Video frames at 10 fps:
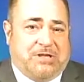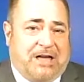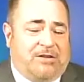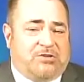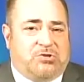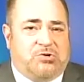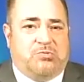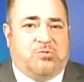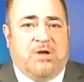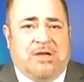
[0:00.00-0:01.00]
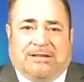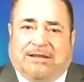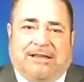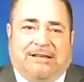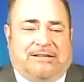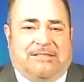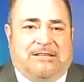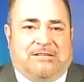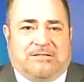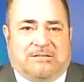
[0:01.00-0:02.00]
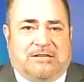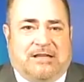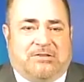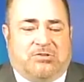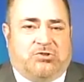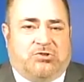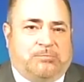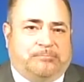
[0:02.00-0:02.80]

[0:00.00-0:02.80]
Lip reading: How did you land in this niche?